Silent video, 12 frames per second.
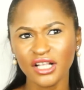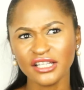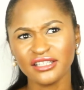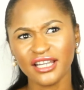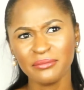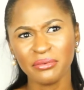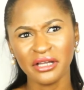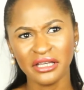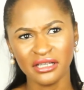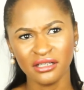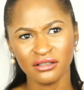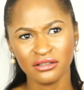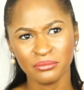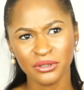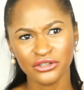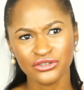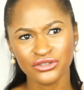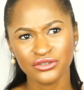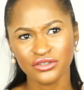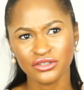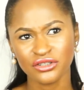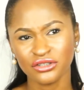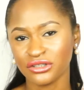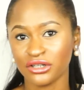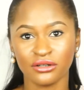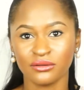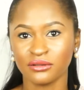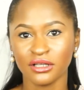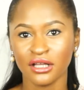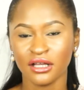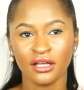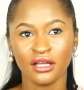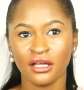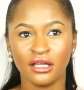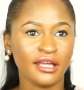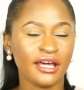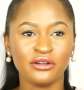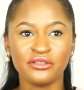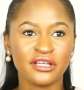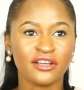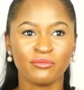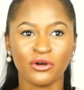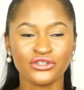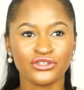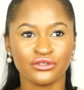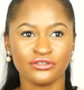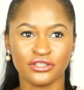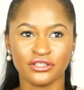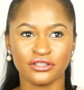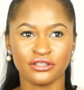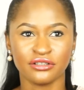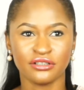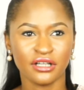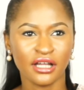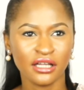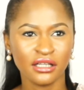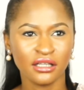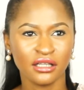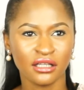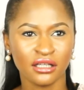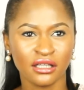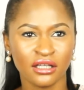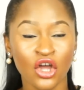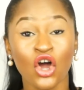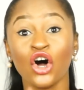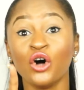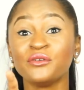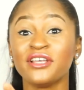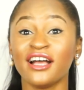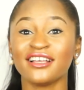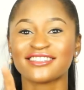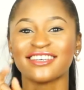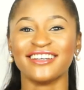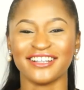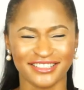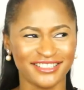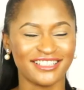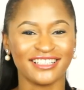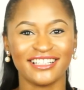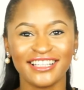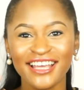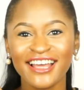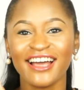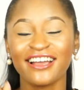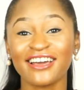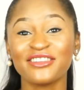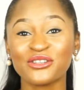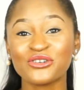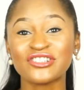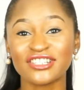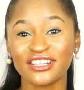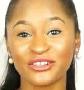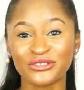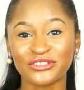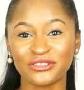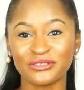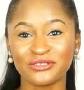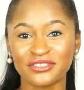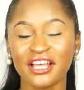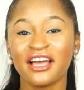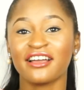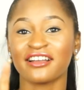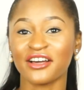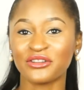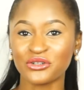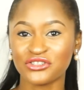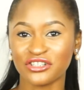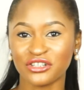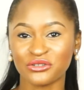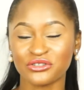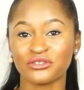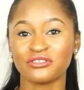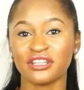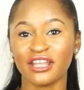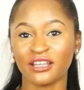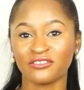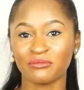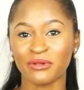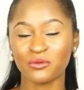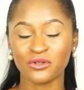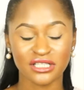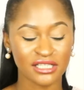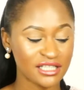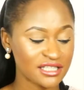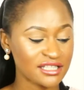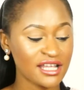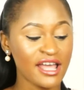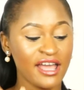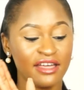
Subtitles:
Did I buy any other pair of shoes this year? No. Yeah, I don't think I bought shoes this year. Did I? Oh, yes. Silly. I got those Chanel shoes. And that was for my wish list.